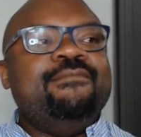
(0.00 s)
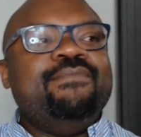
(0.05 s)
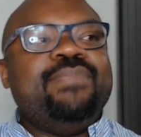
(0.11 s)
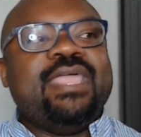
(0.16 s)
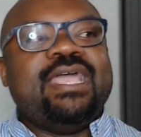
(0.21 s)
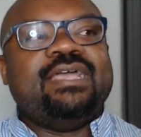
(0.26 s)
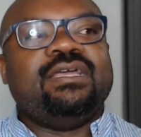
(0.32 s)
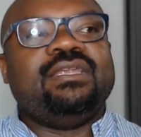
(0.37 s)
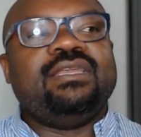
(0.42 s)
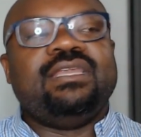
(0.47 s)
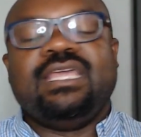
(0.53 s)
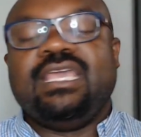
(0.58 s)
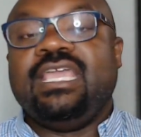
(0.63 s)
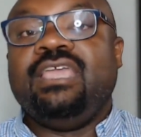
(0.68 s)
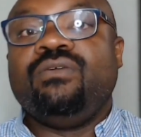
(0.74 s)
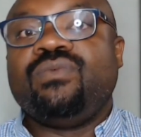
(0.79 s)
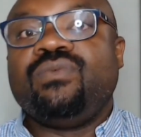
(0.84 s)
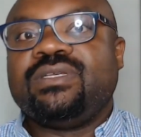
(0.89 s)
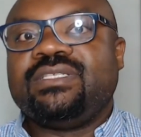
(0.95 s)
And he
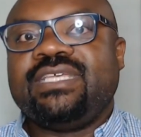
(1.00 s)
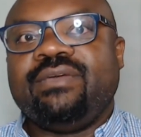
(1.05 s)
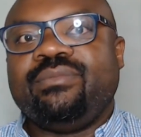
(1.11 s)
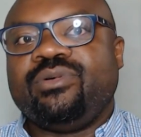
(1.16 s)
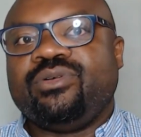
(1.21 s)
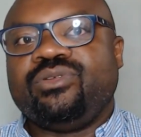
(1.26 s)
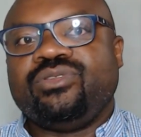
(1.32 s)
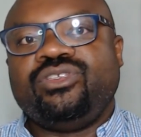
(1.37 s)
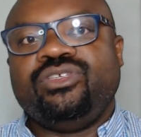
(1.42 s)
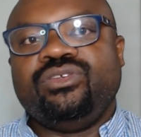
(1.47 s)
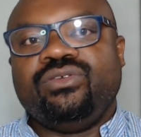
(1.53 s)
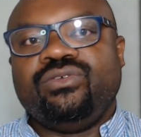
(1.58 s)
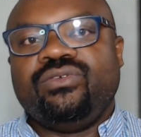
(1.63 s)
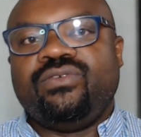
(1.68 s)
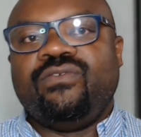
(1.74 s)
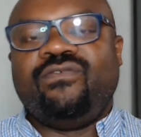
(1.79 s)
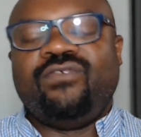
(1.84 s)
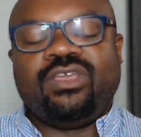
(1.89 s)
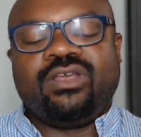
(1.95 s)
was able to
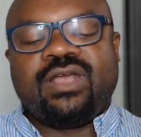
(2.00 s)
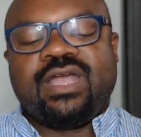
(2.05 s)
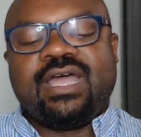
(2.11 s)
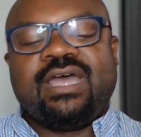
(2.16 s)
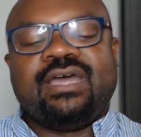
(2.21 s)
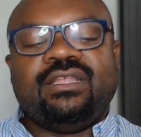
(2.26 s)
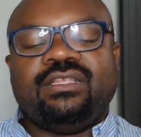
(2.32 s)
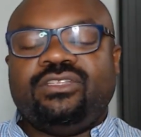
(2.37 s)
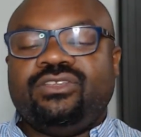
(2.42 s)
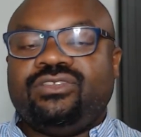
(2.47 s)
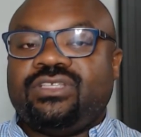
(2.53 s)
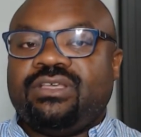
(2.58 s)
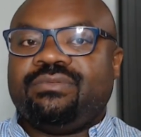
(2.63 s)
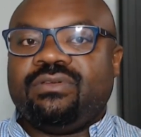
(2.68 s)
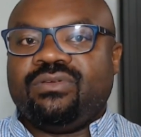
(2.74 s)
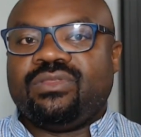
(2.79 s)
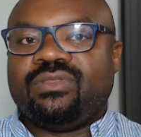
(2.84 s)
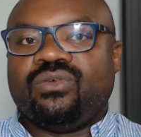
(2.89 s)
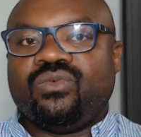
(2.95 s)
figure out how to do something
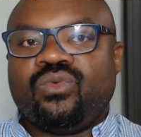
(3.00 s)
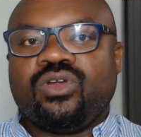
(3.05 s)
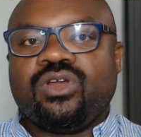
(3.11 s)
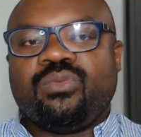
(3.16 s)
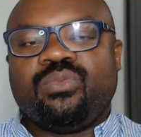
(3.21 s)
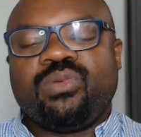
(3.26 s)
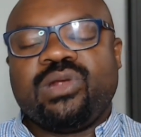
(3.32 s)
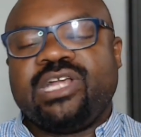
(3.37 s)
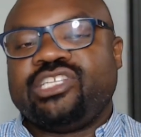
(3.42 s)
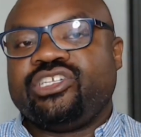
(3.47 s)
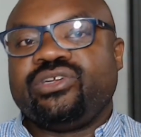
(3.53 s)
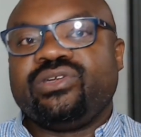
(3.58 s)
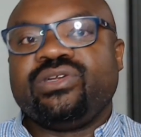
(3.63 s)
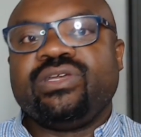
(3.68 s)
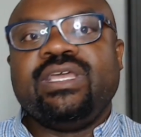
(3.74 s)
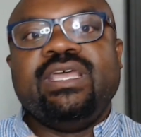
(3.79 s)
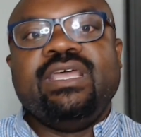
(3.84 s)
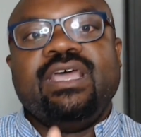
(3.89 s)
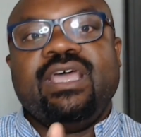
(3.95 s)
with the water pressure
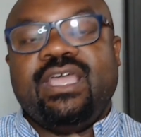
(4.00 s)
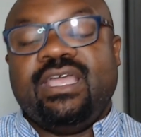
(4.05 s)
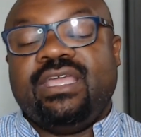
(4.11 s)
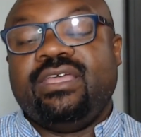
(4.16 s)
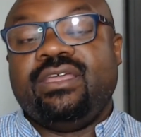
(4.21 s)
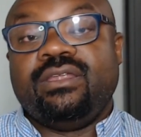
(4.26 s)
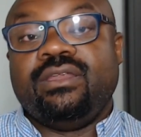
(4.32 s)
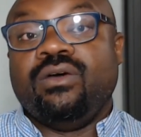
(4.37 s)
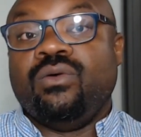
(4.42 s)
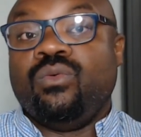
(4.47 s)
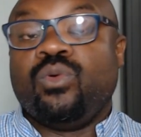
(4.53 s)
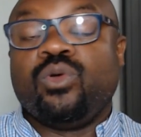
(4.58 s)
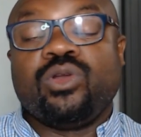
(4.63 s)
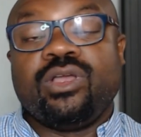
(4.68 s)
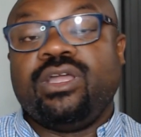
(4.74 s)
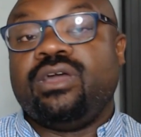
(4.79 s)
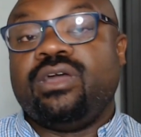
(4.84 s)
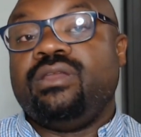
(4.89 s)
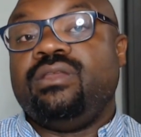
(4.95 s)
in a water
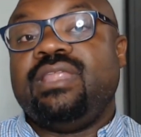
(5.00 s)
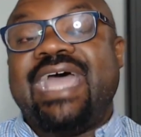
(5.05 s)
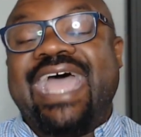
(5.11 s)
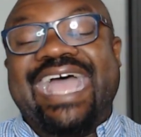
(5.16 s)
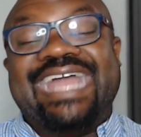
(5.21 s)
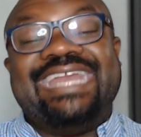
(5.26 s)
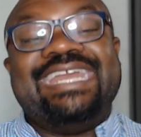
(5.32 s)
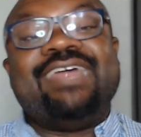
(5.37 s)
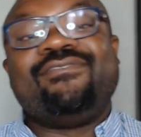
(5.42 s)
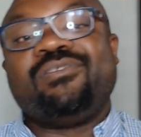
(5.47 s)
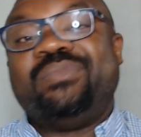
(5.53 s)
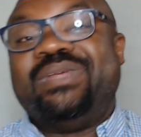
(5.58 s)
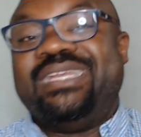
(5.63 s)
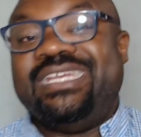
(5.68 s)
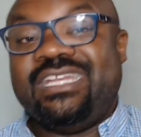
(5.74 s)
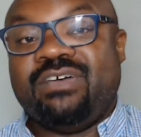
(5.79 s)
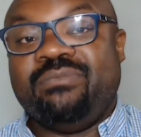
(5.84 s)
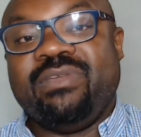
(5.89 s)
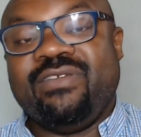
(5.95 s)
gun that had never been
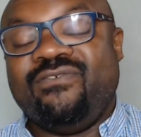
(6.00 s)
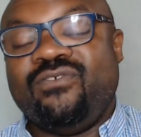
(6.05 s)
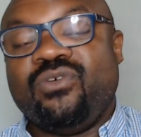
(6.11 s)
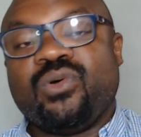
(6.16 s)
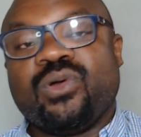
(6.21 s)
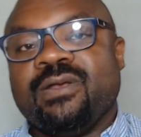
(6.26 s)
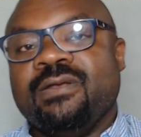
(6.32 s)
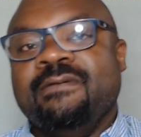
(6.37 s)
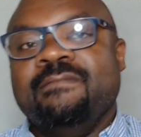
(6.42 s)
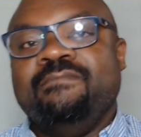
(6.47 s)
done before.